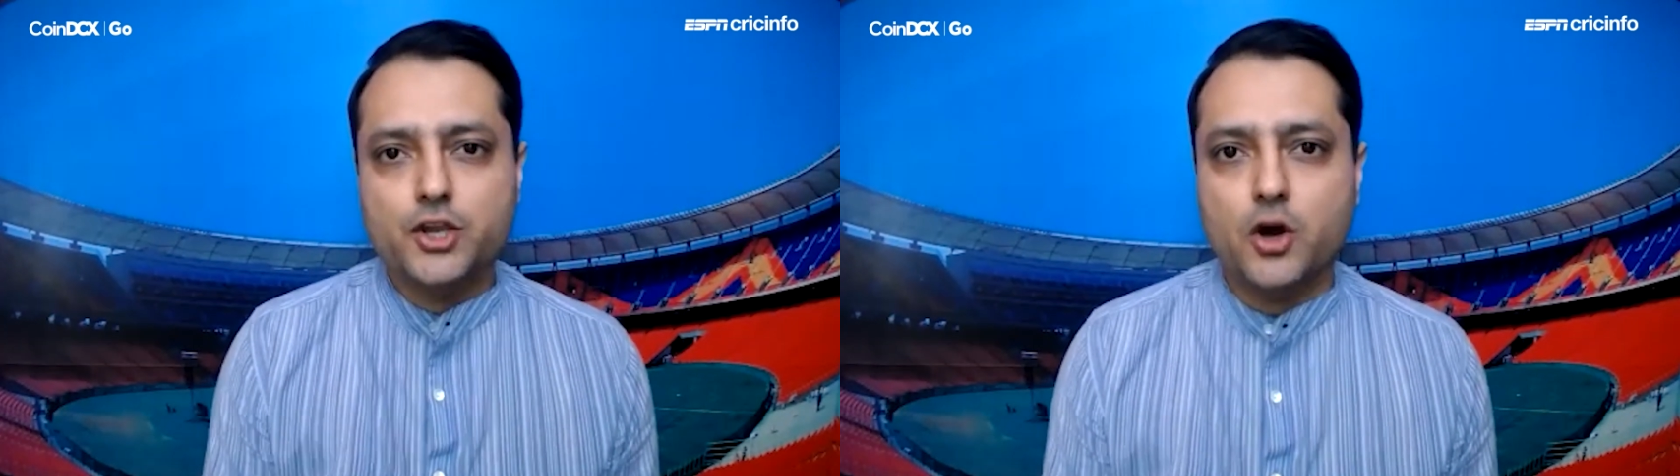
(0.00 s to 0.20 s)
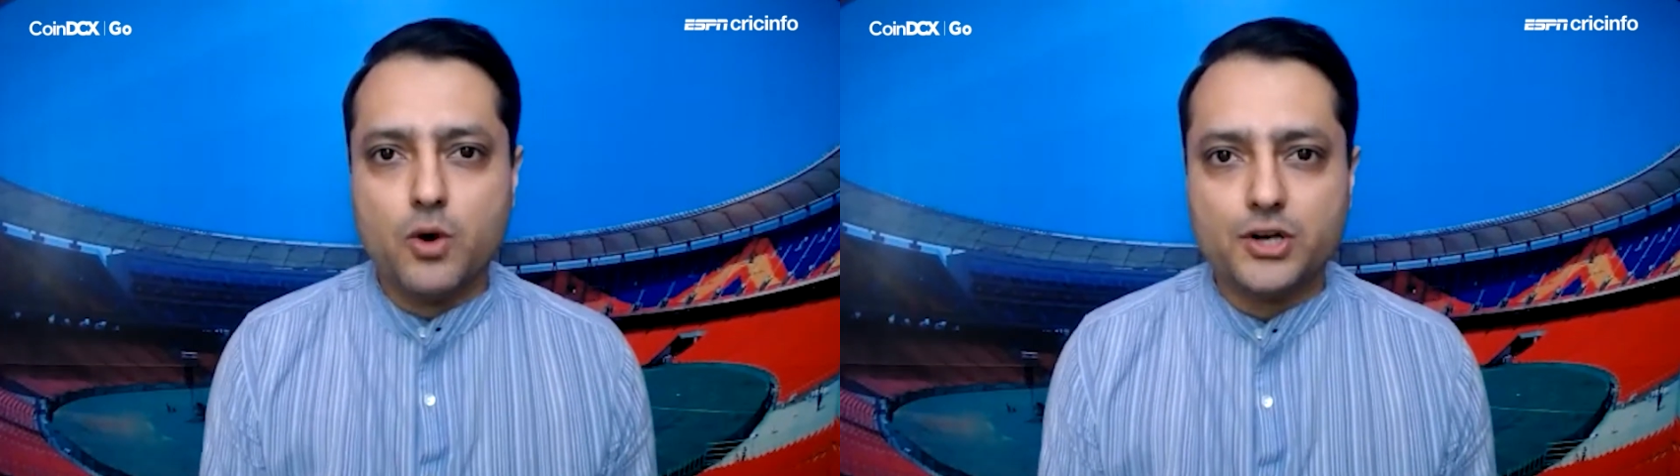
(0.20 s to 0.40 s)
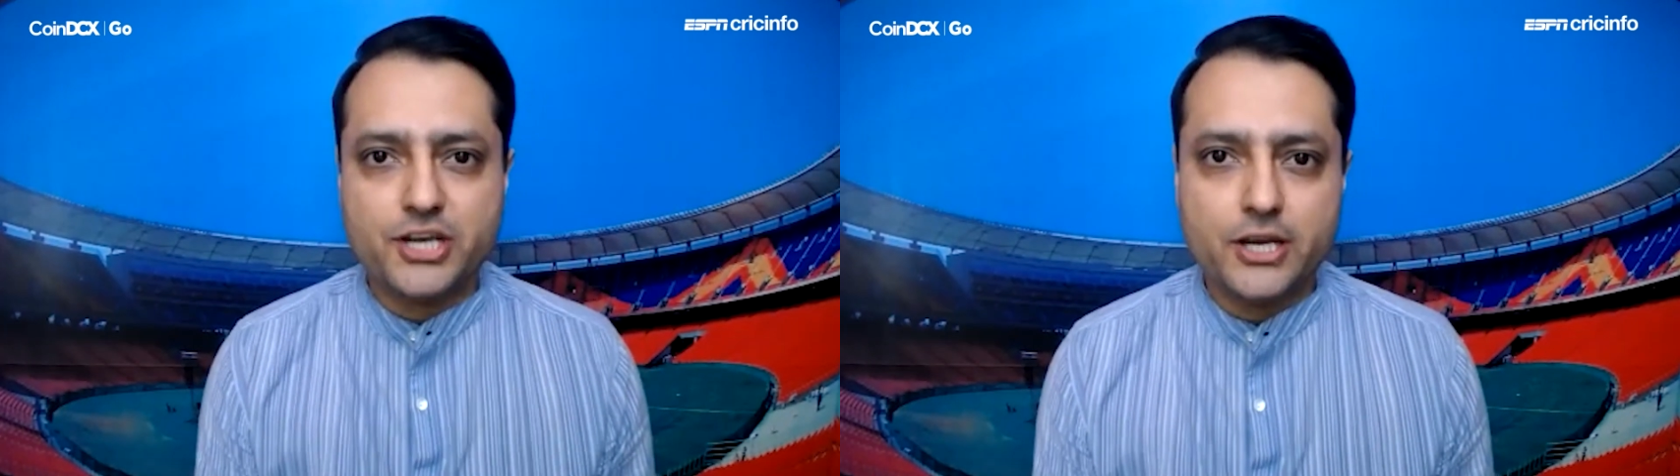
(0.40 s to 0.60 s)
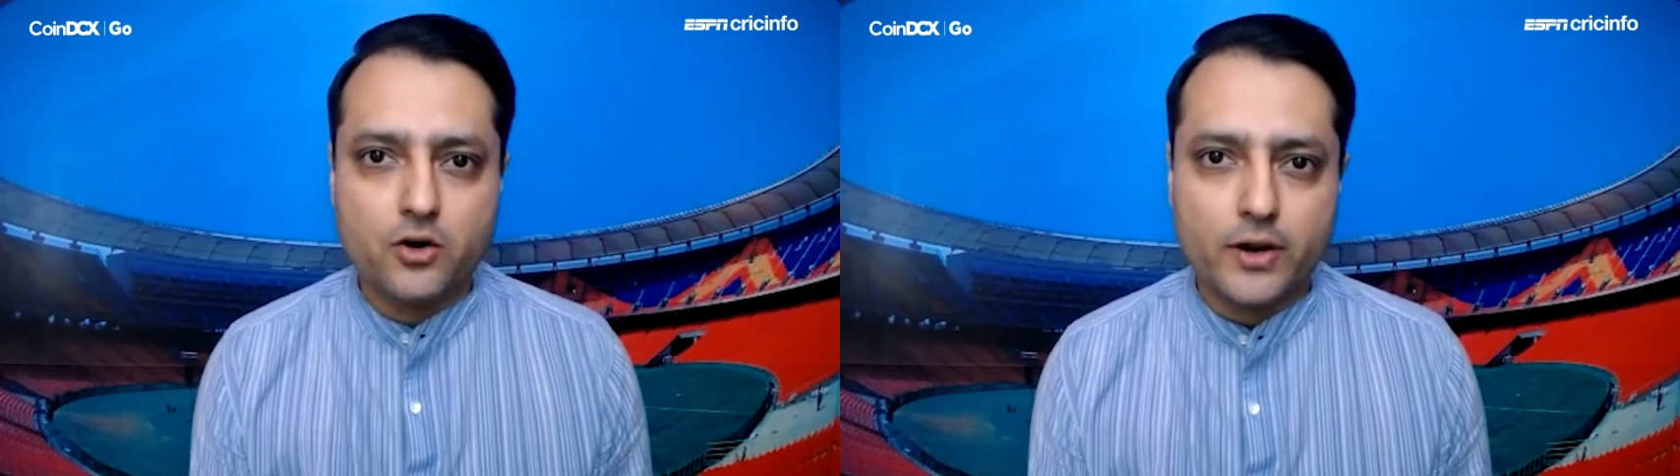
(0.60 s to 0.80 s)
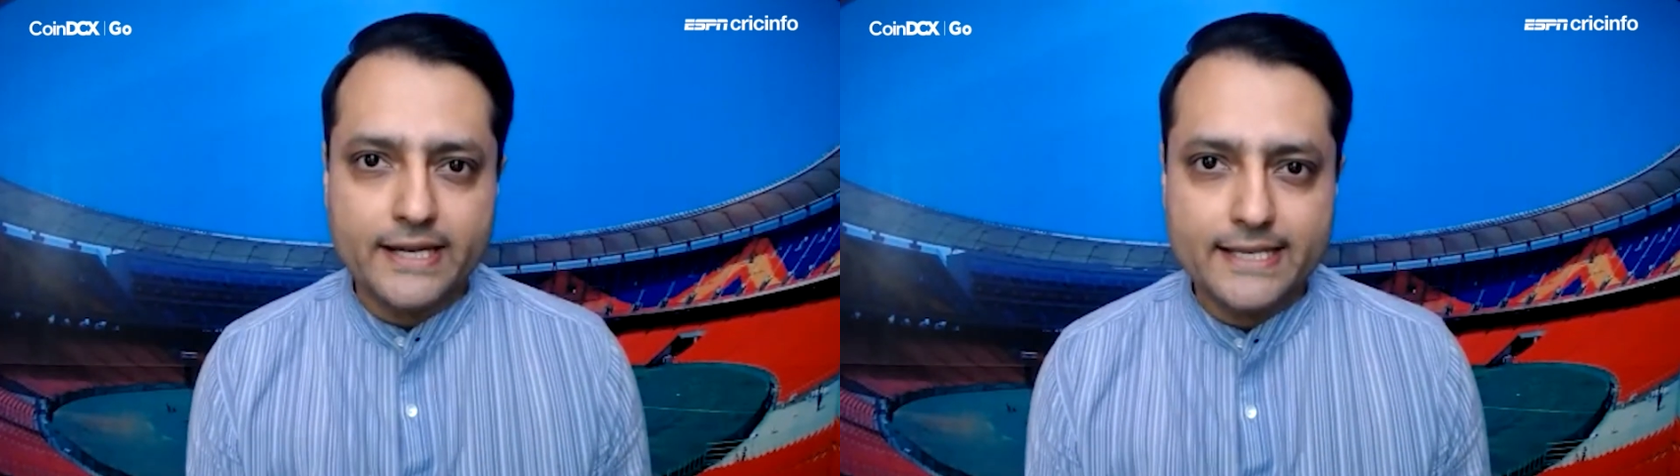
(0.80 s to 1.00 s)
You're
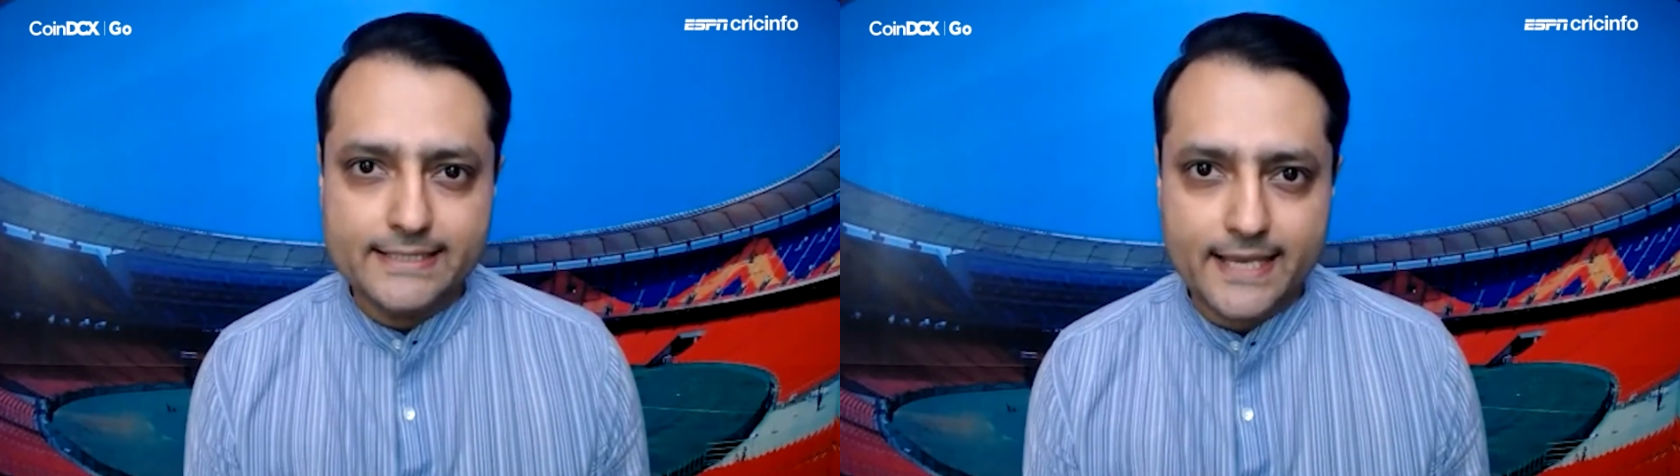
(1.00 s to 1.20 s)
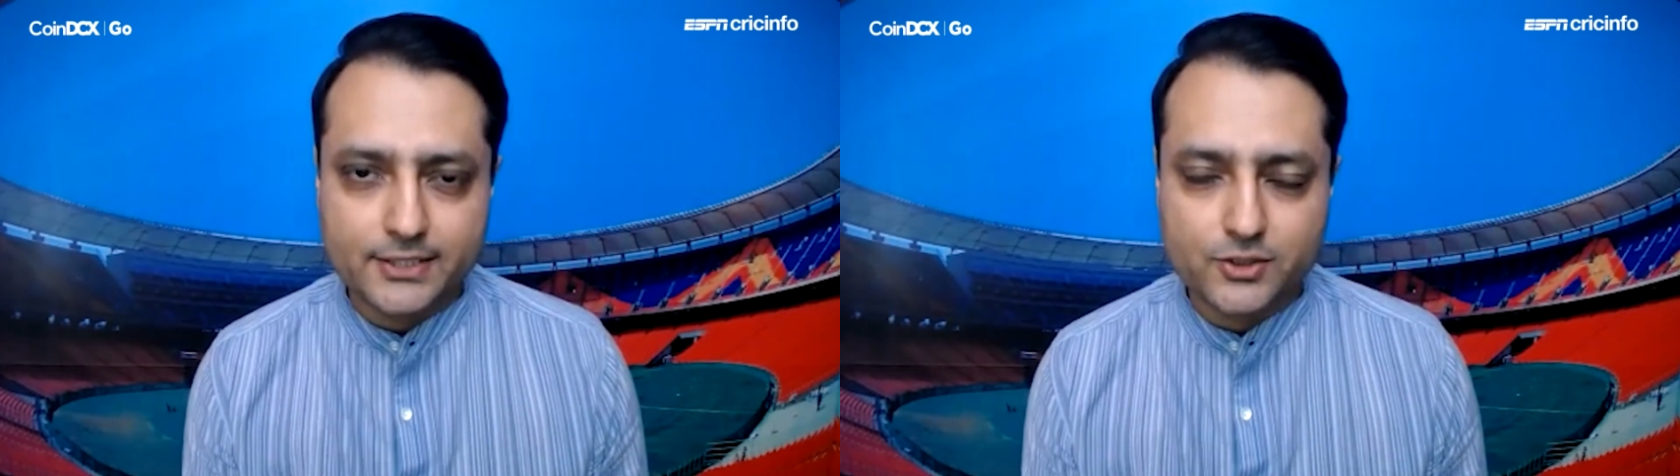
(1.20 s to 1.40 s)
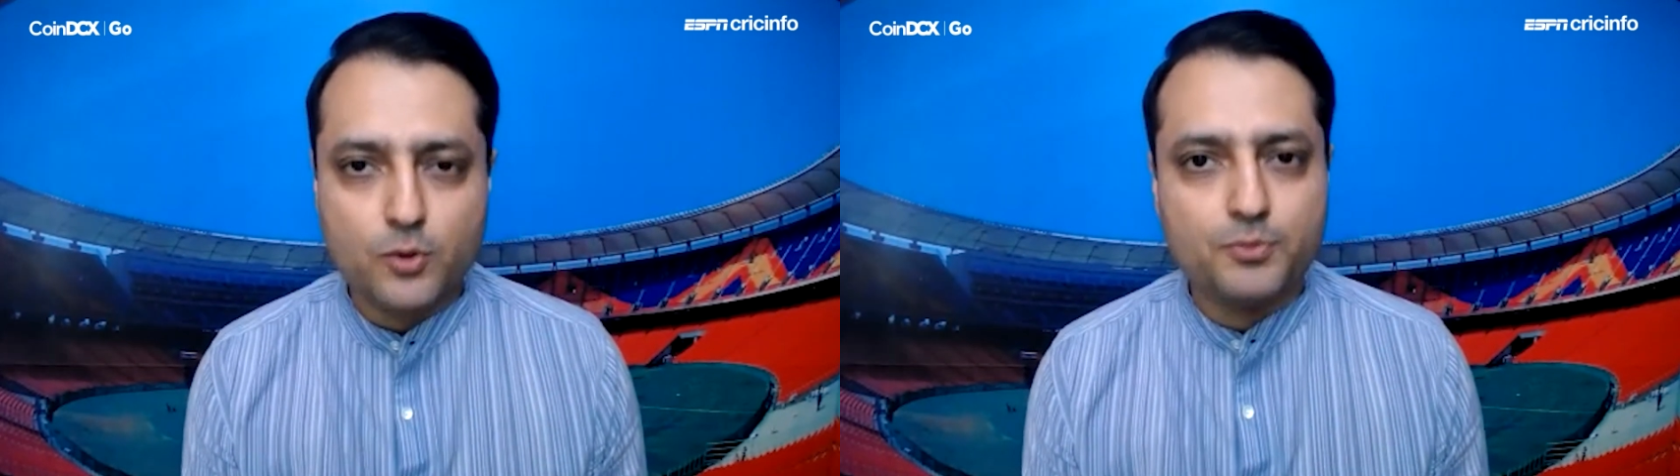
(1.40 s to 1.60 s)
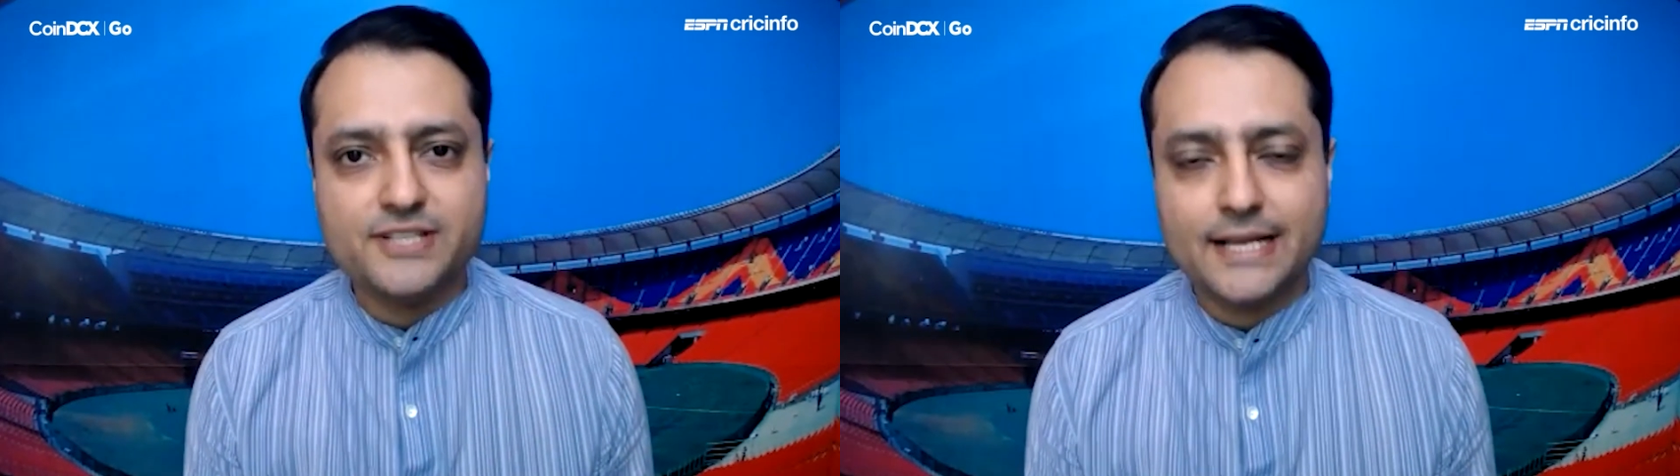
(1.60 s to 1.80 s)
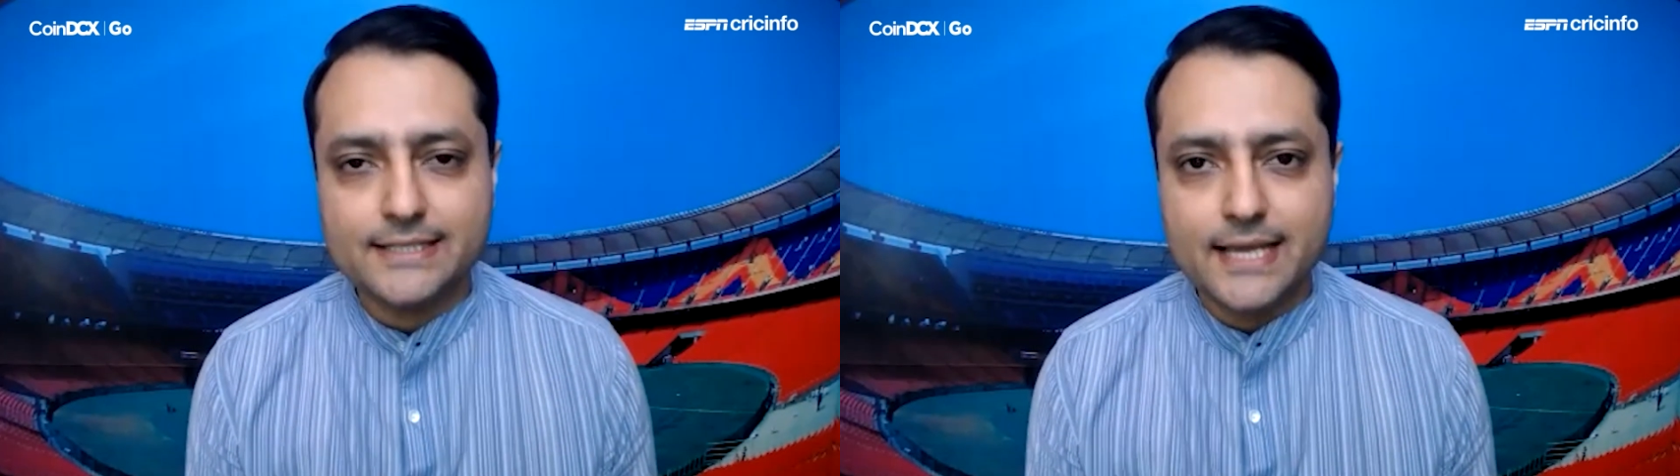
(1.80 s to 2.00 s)
watching Coin DCX Co
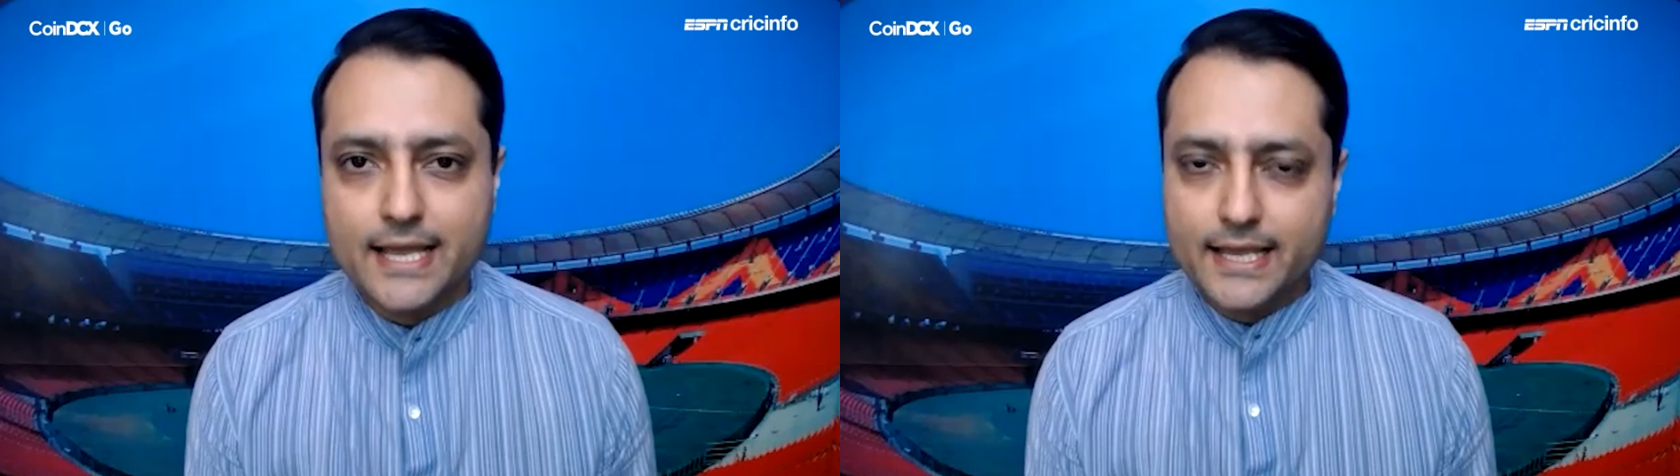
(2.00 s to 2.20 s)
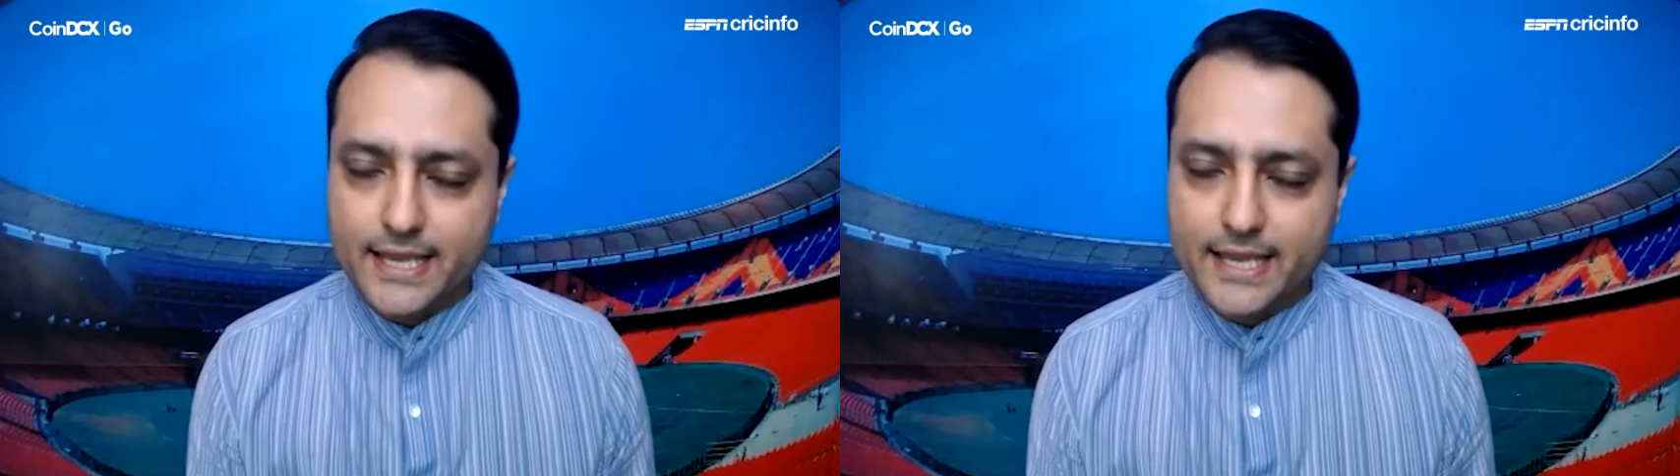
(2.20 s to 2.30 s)
presents